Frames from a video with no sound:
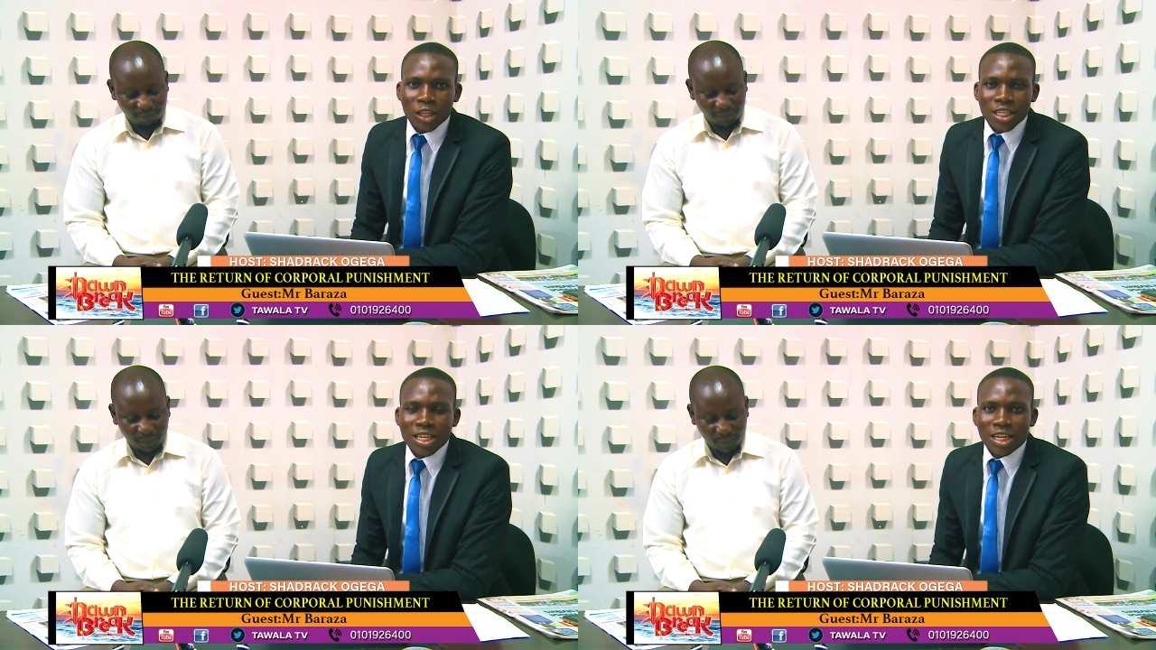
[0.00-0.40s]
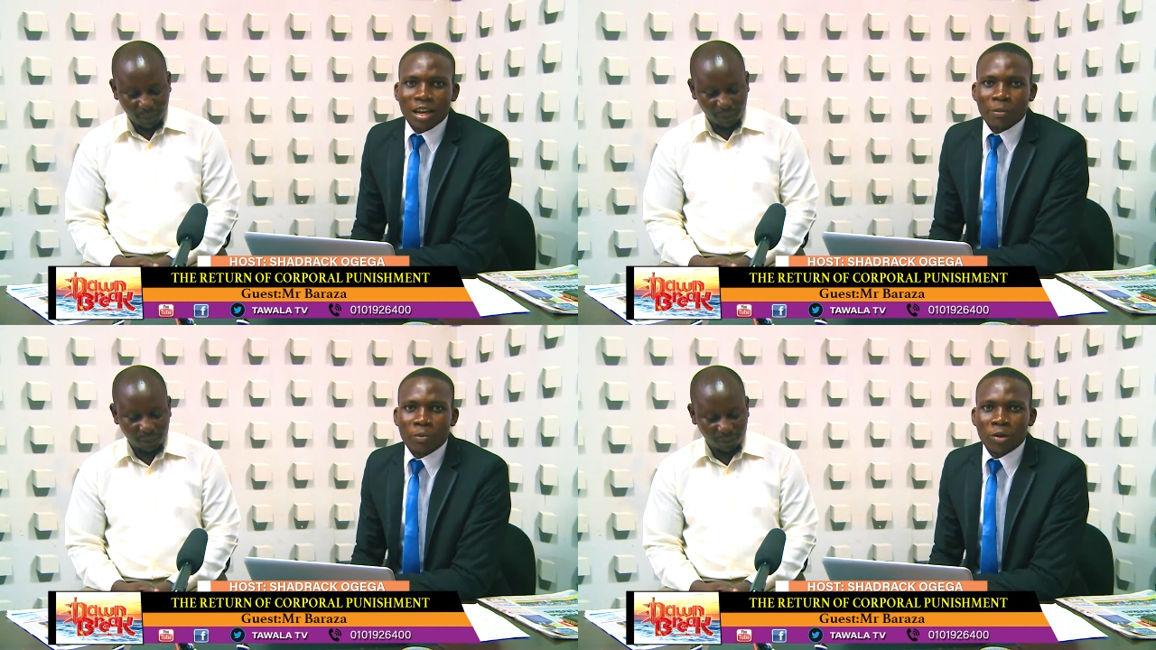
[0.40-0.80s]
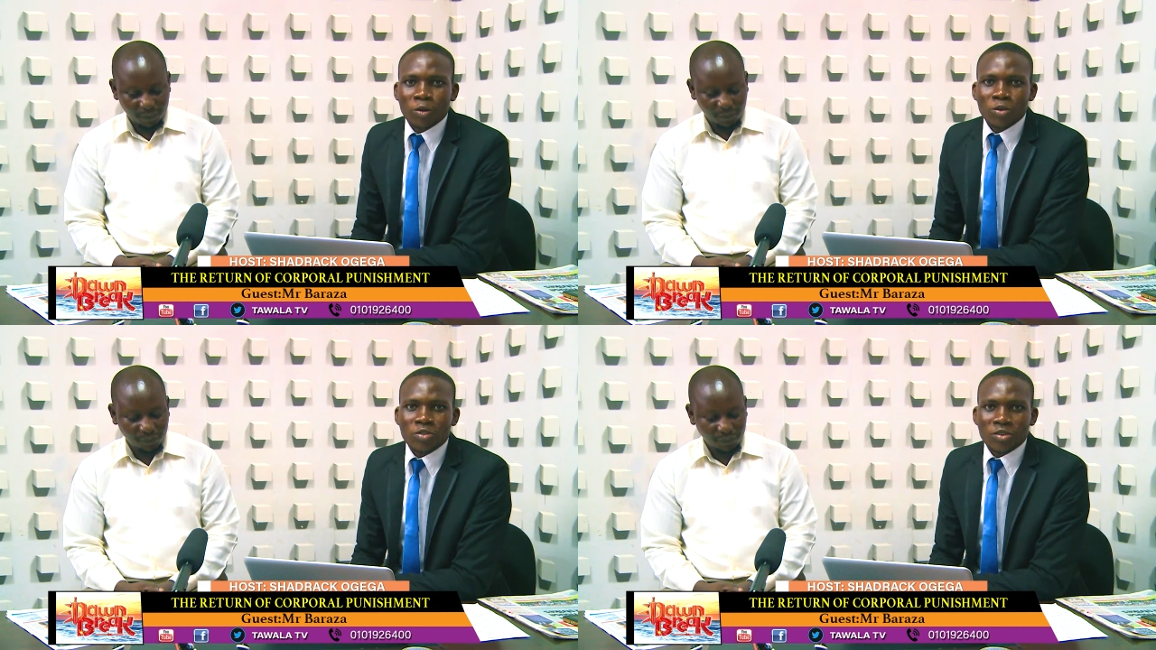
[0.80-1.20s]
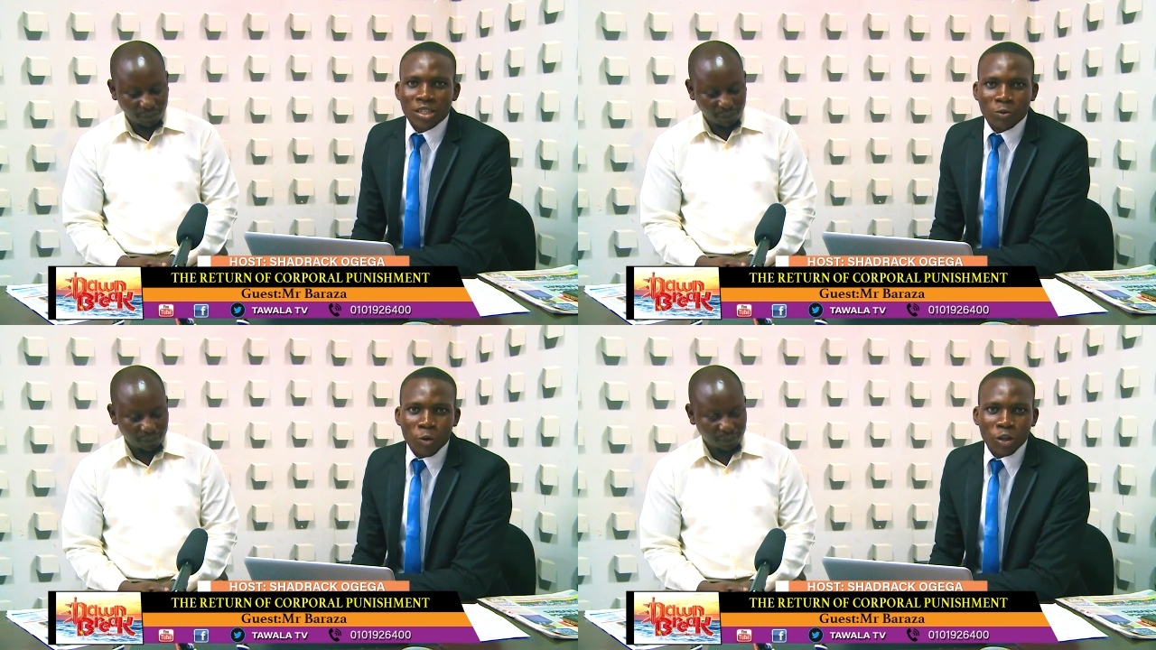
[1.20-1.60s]
Speaker 1: There's that number below your
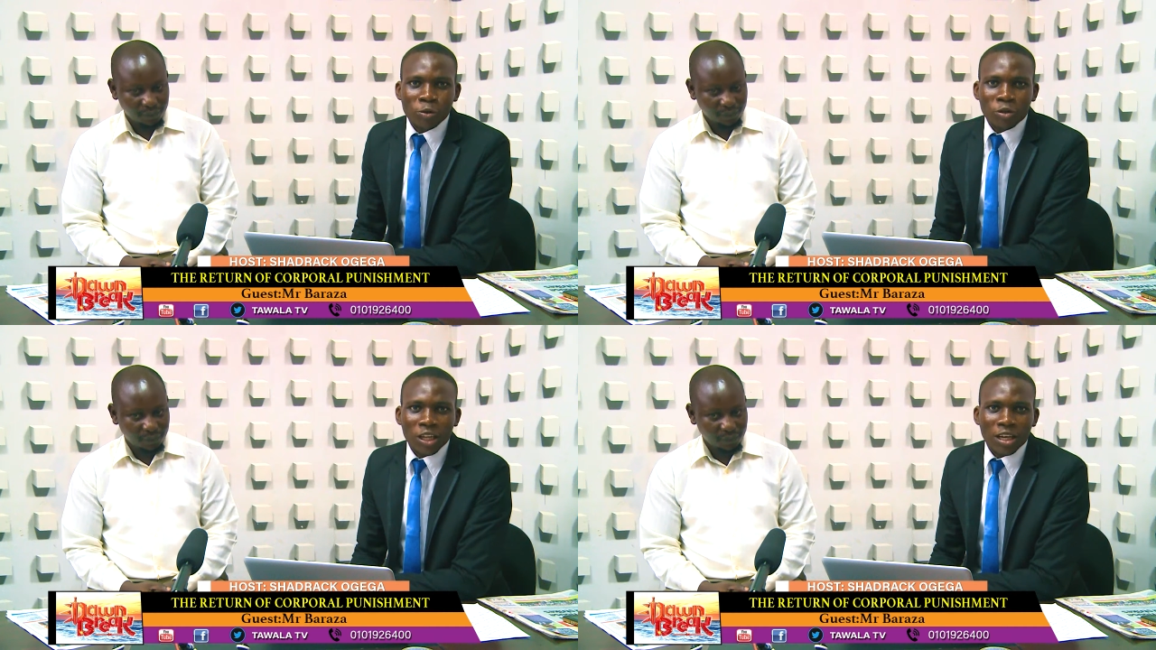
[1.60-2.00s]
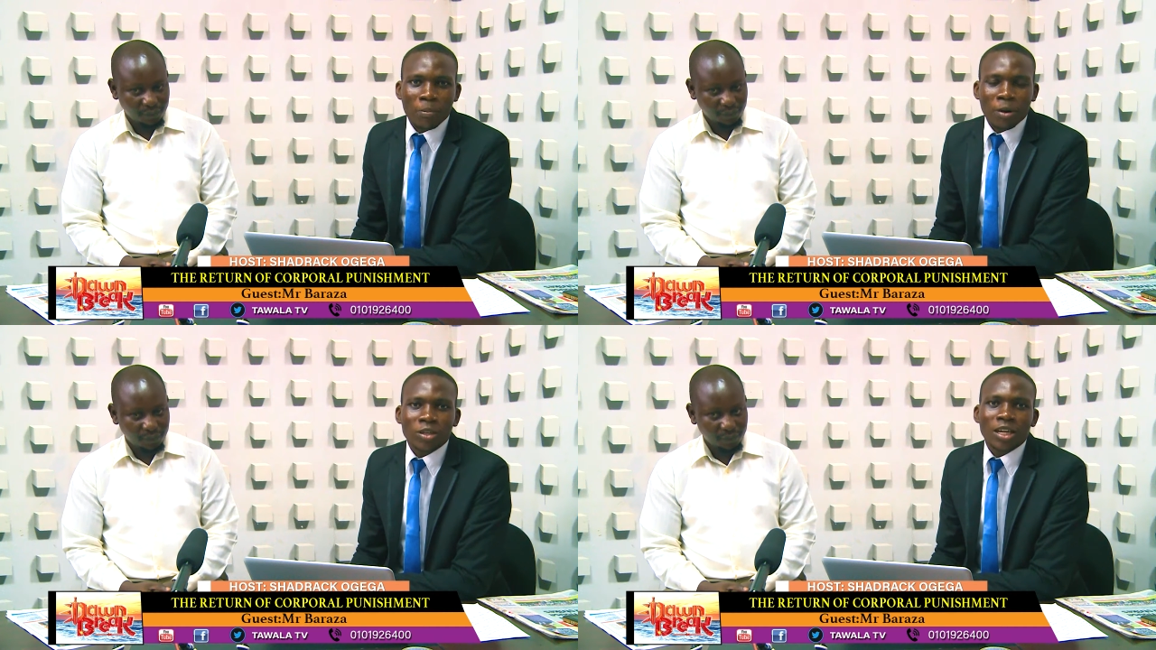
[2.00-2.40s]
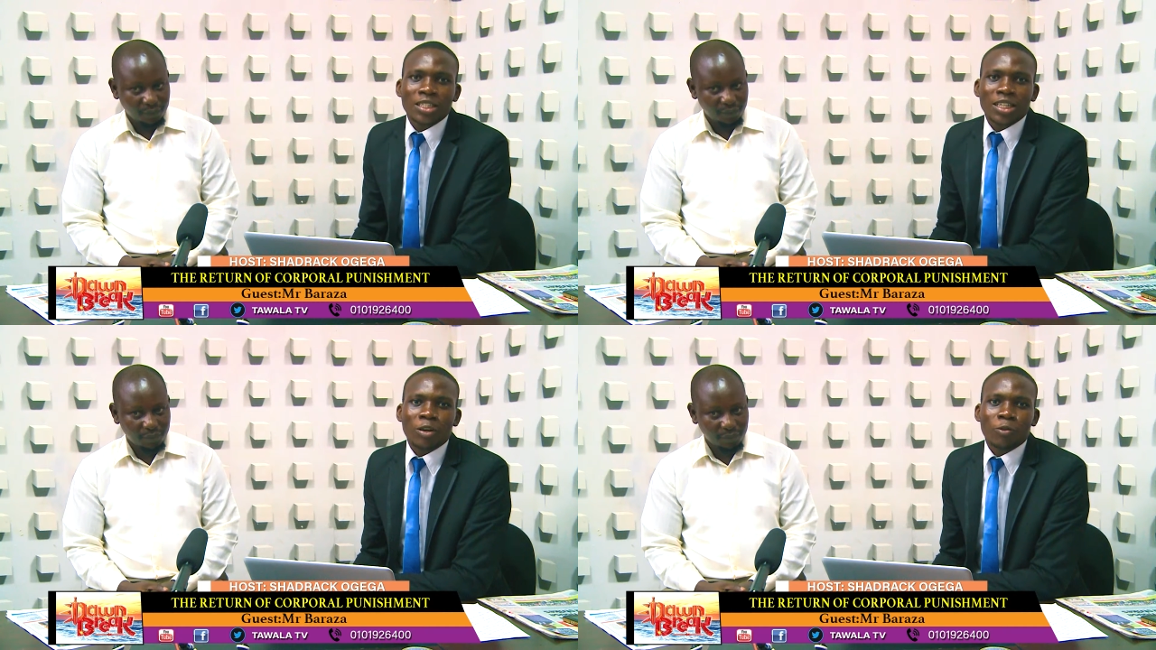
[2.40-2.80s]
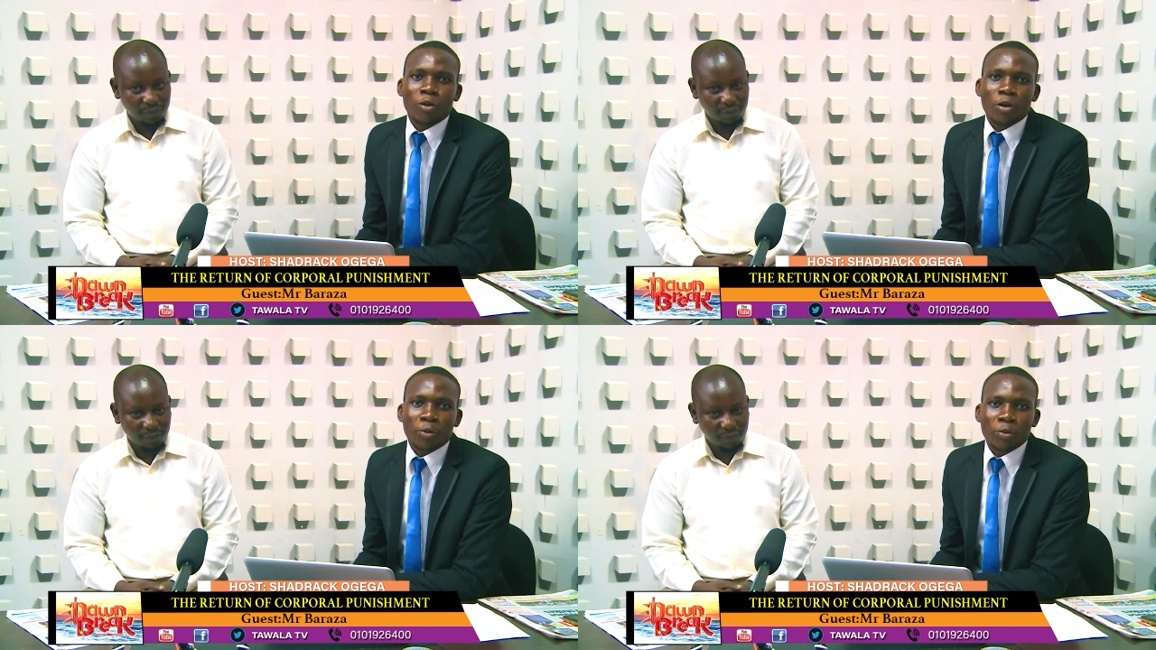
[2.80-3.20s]
screen. What do you think about the return of
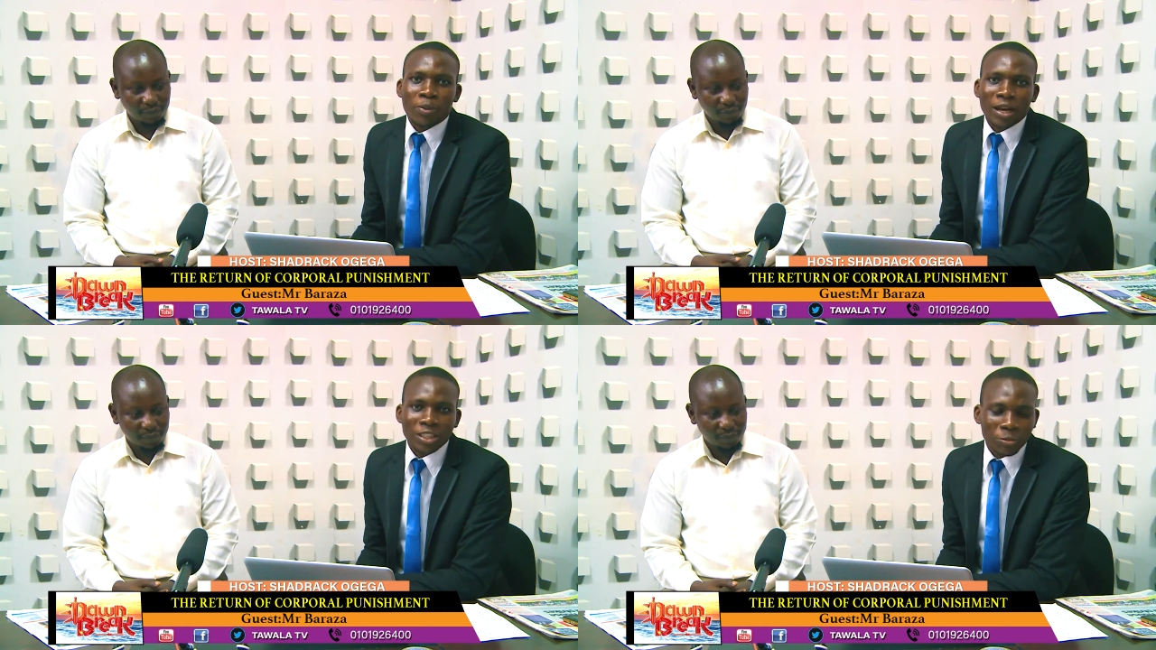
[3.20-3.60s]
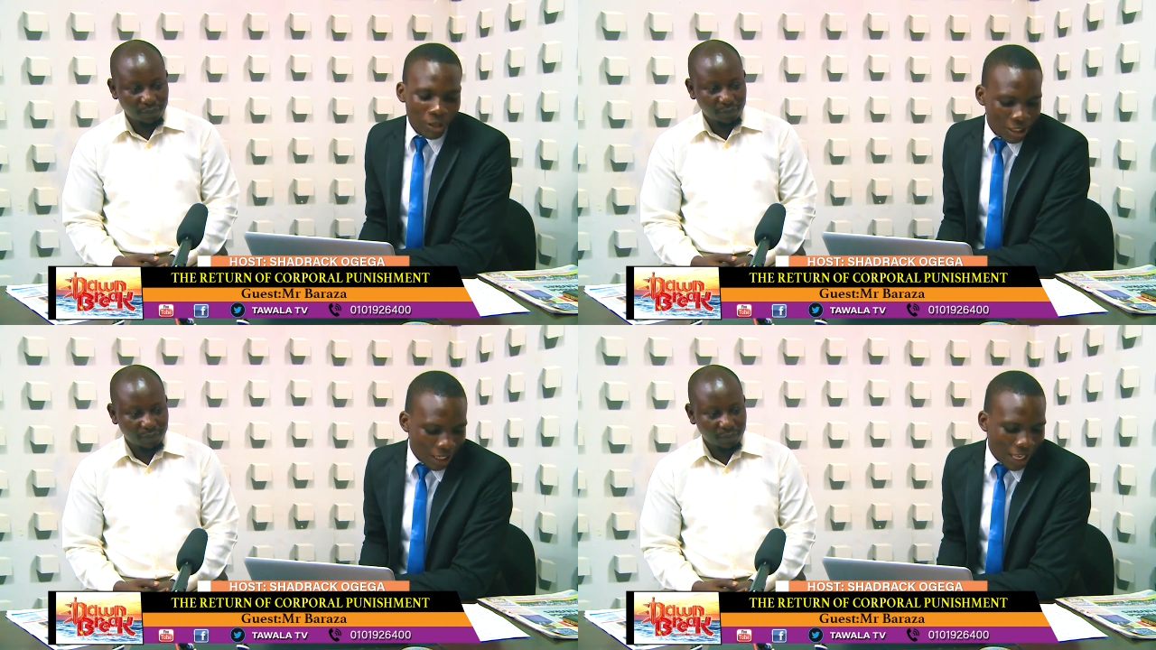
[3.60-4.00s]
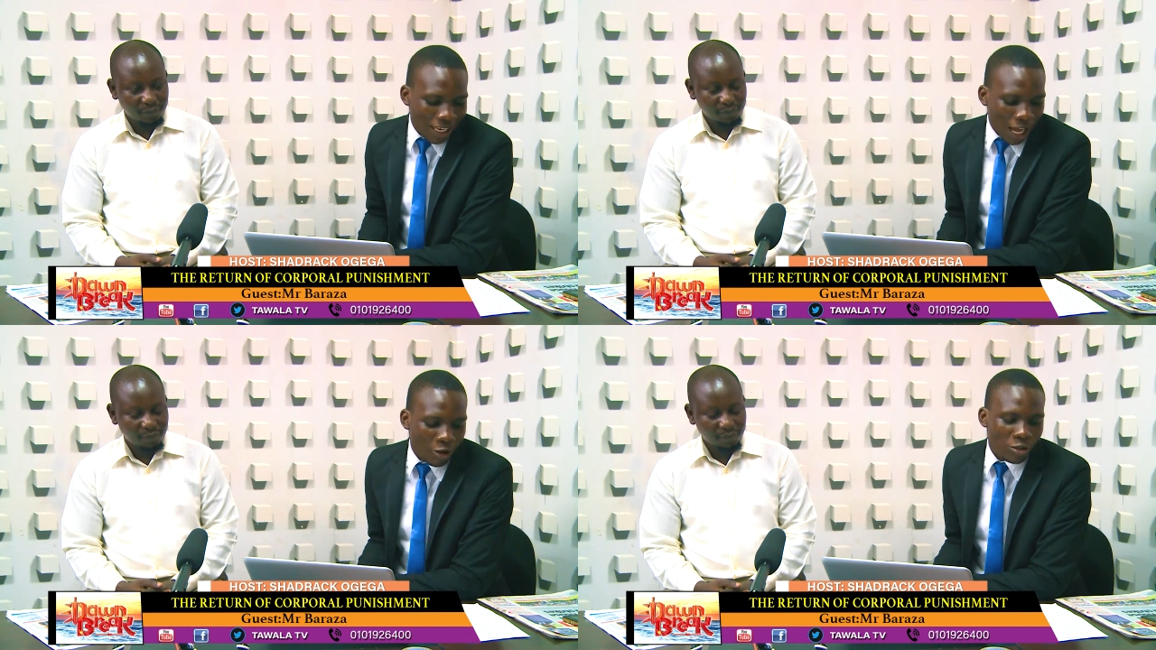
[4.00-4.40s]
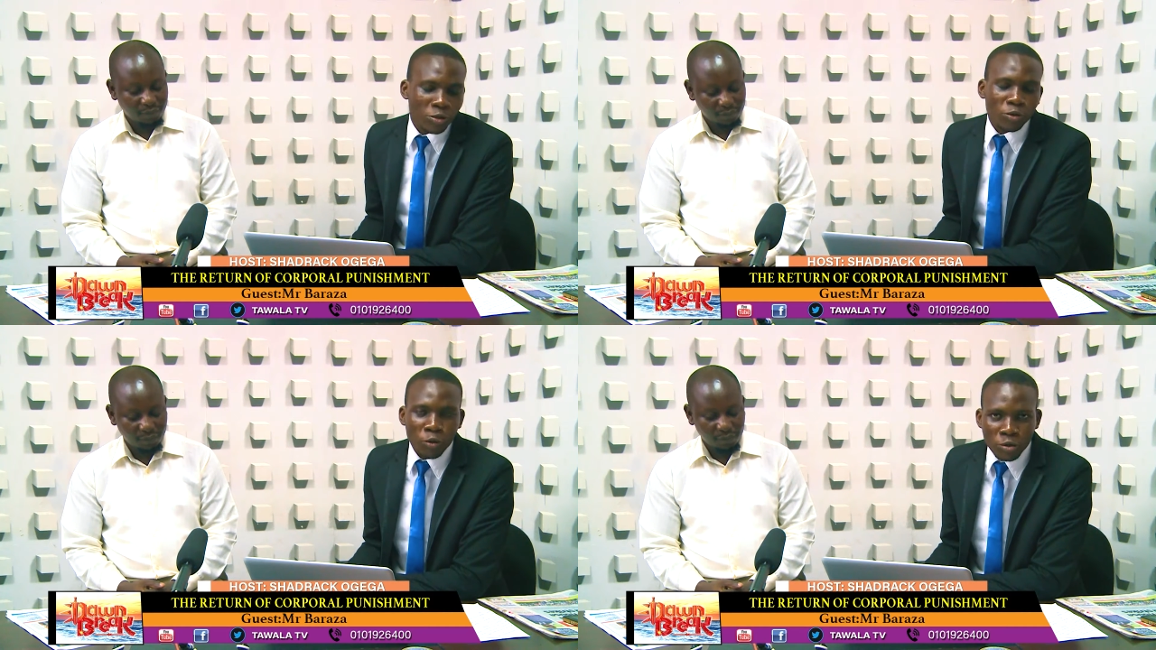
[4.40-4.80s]
corporal punishment in our
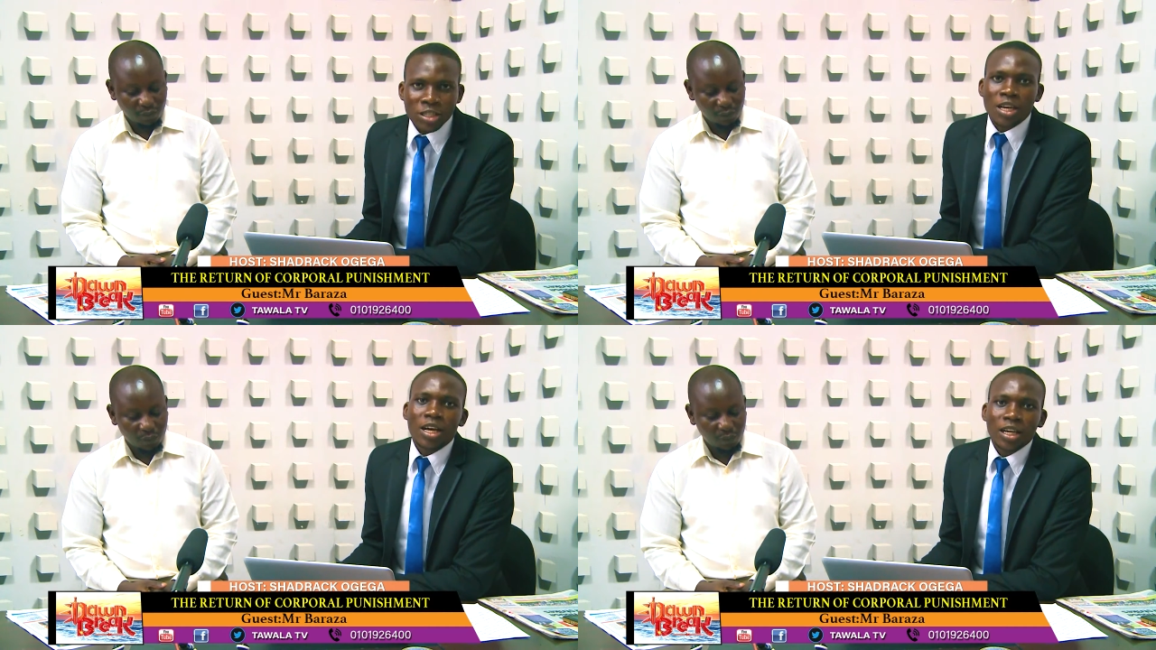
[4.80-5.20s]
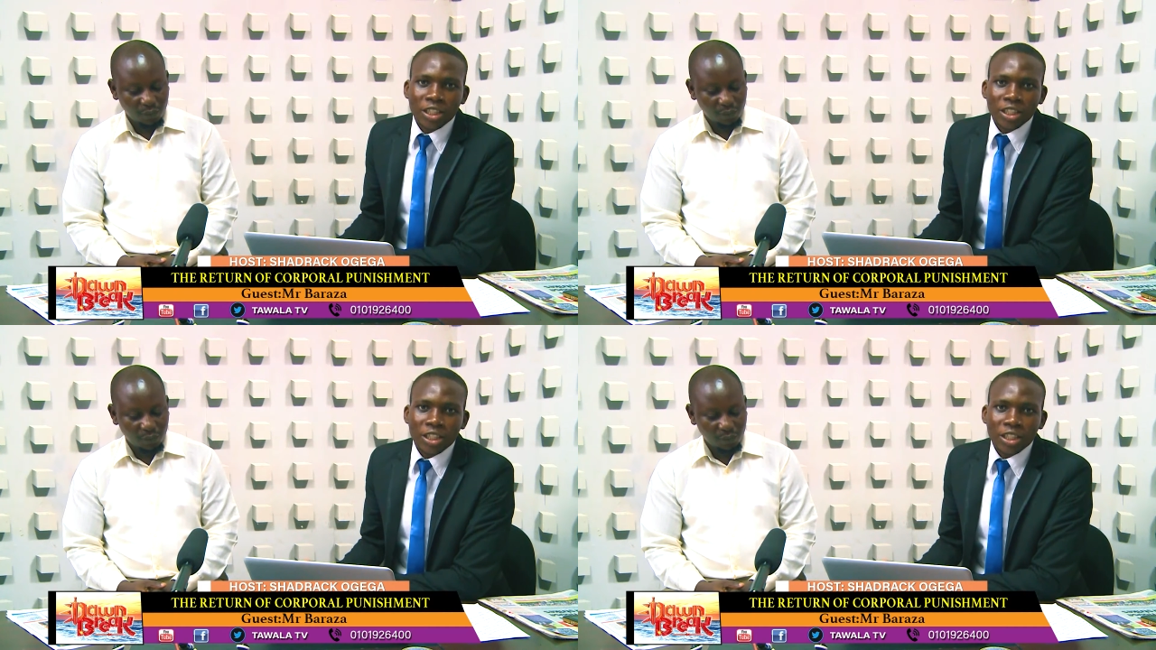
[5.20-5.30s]
schools?